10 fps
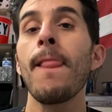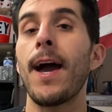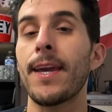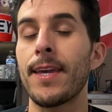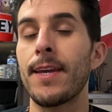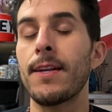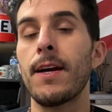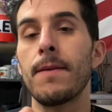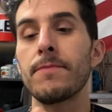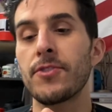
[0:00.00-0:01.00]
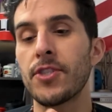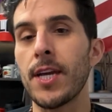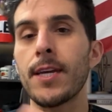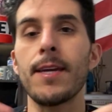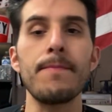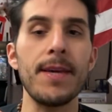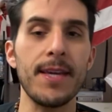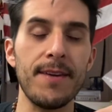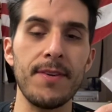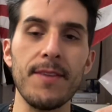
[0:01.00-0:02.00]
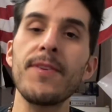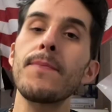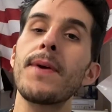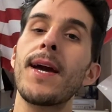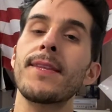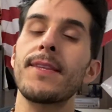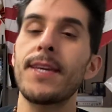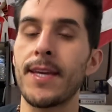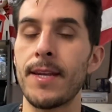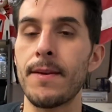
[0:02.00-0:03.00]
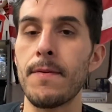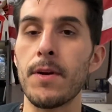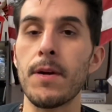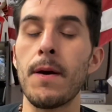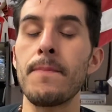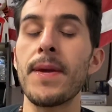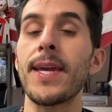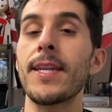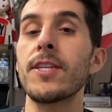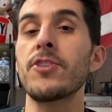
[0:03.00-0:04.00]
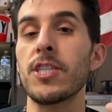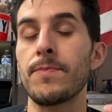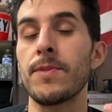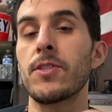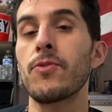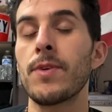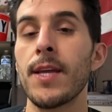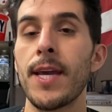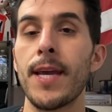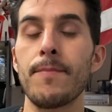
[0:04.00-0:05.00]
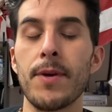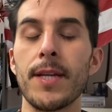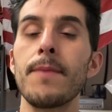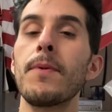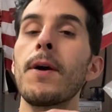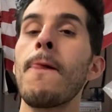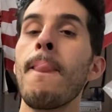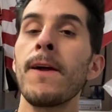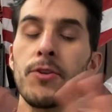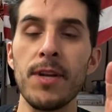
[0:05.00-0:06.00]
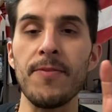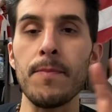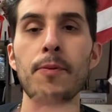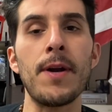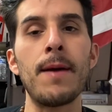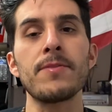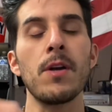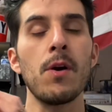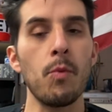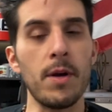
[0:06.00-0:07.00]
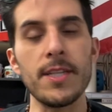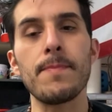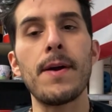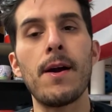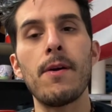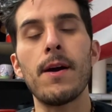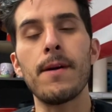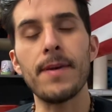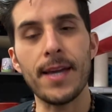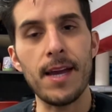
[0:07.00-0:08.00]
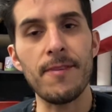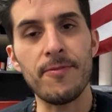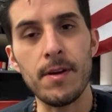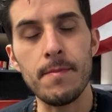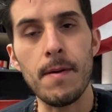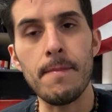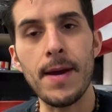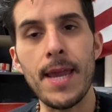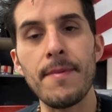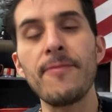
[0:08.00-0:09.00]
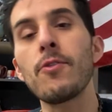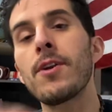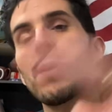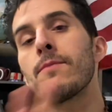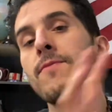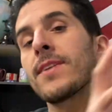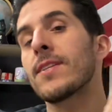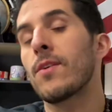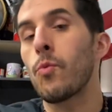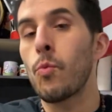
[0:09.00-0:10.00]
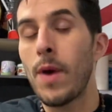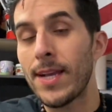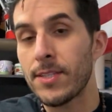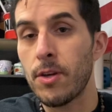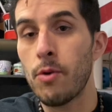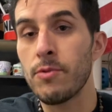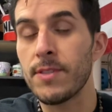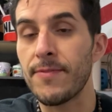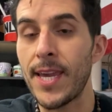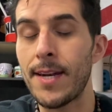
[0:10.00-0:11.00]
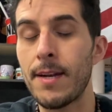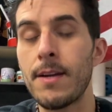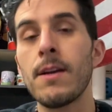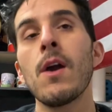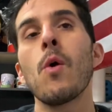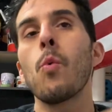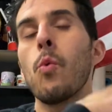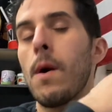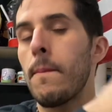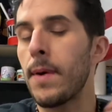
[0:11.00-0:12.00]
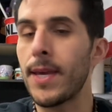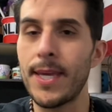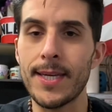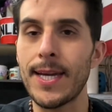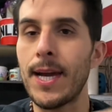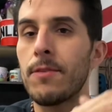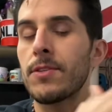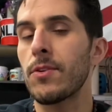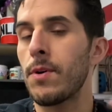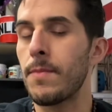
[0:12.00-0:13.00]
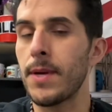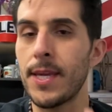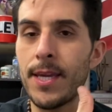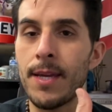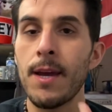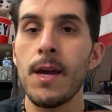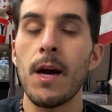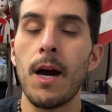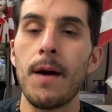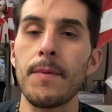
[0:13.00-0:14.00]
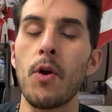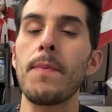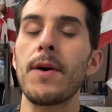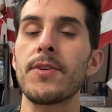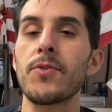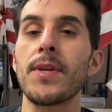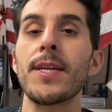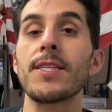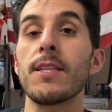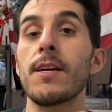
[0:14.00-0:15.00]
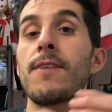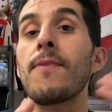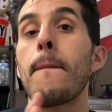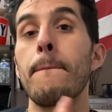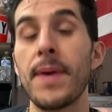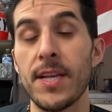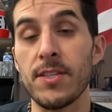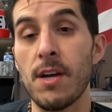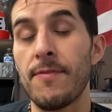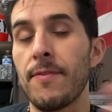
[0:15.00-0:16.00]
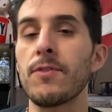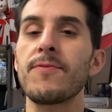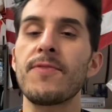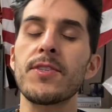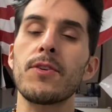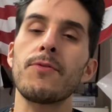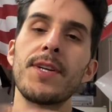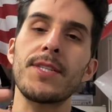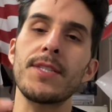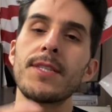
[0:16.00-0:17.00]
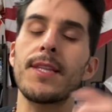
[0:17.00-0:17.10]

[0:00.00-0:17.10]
I can check it, give any feedback that they can make any adjustments to it and bring it in. But 2 different prompts. One is about a guy from Miami, Florida, moving to the west coast of Canada. What might he encounter? What might he go about doing in his life based off of those physical regions?